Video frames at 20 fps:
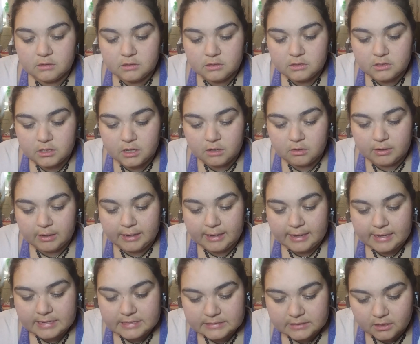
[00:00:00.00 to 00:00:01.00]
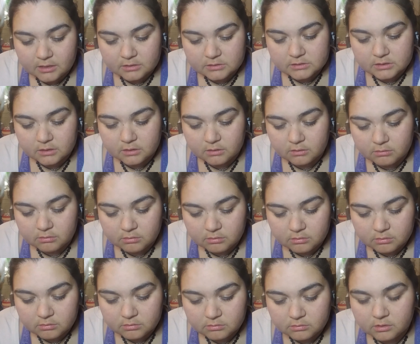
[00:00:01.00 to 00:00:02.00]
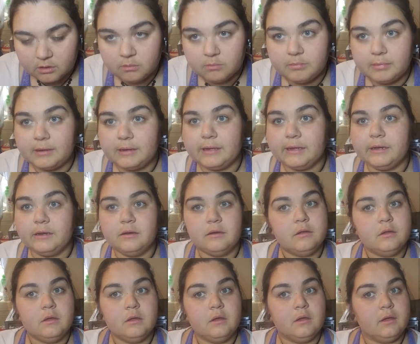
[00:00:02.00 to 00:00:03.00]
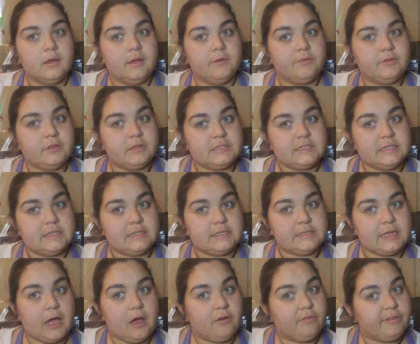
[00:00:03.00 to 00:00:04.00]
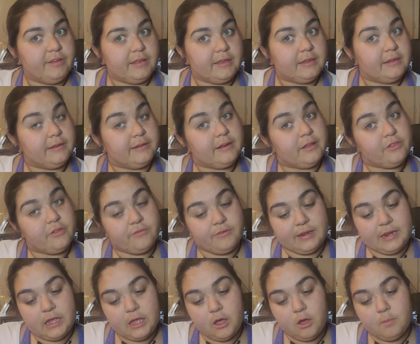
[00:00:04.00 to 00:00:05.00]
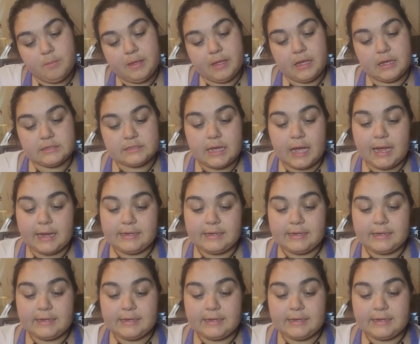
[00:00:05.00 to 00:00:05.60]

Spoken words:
yo guys, also don't mind if you see this outfit in another video, because